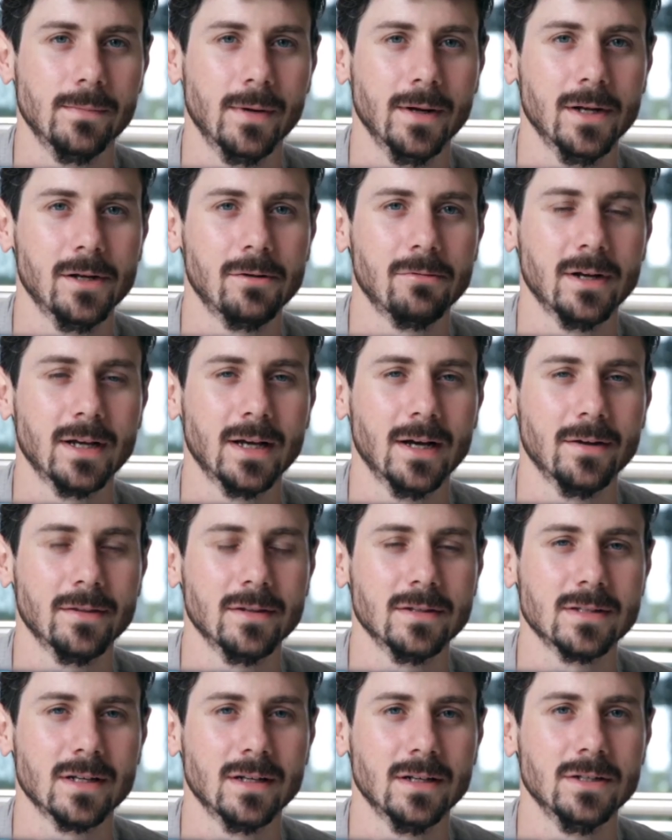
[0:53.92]
monitoring how
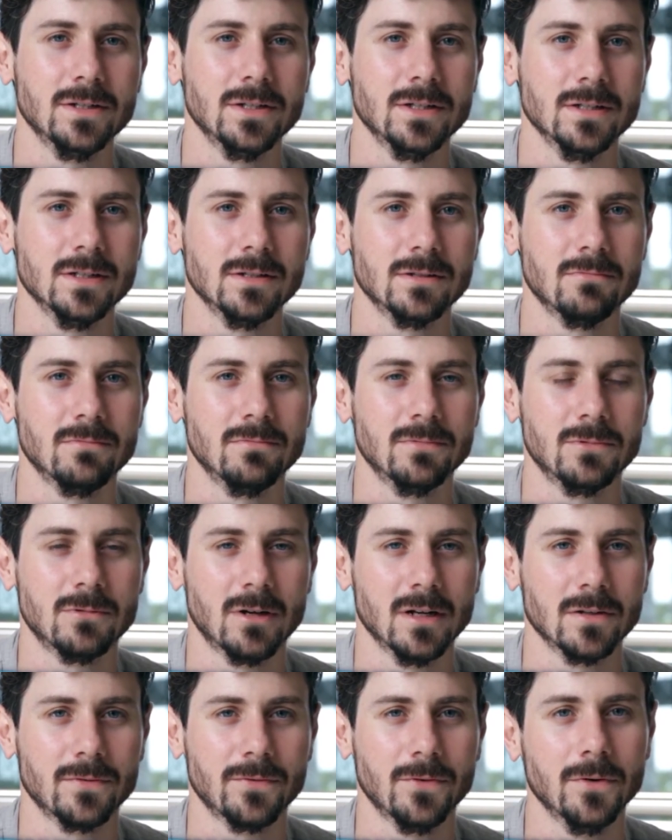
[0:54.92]
this energy is
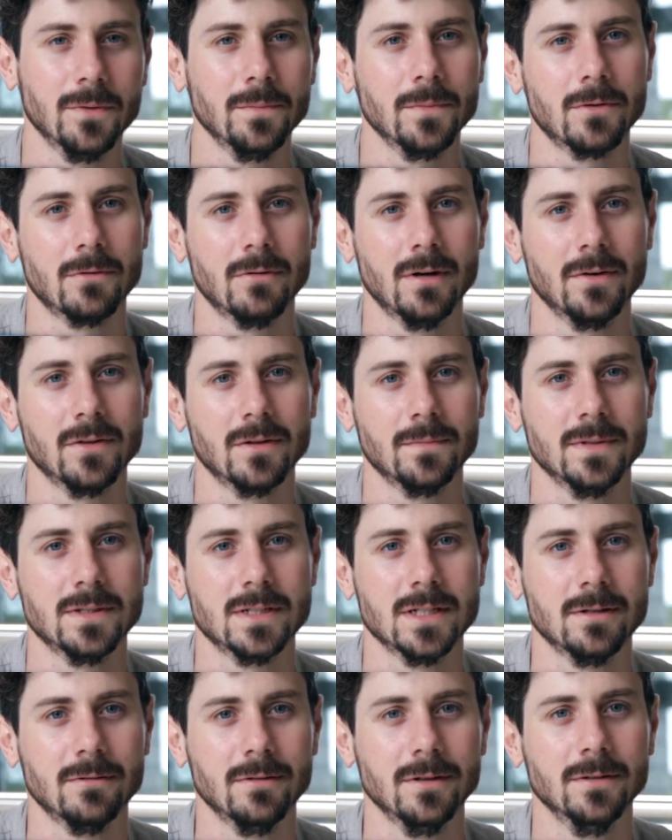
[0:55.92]
transformed throughout the
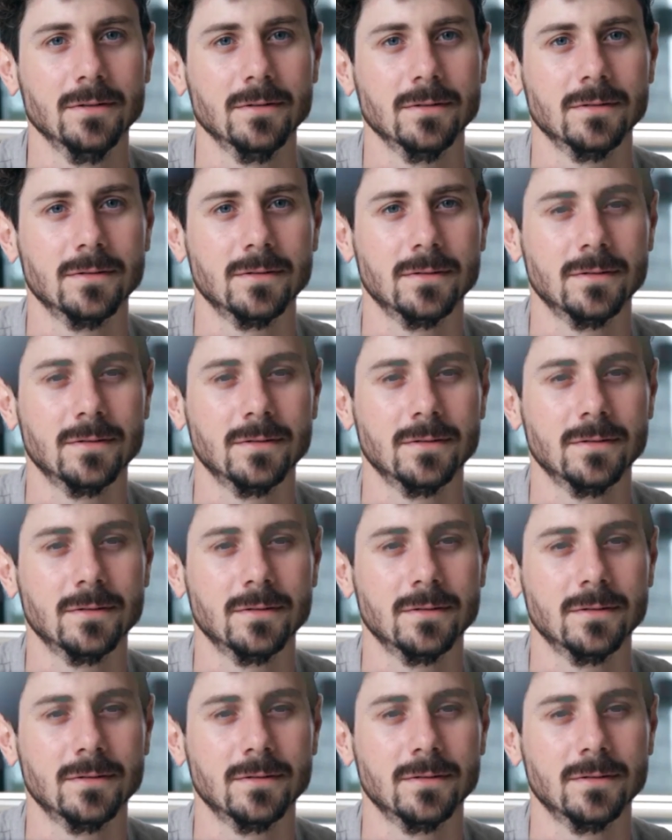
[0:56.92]
material.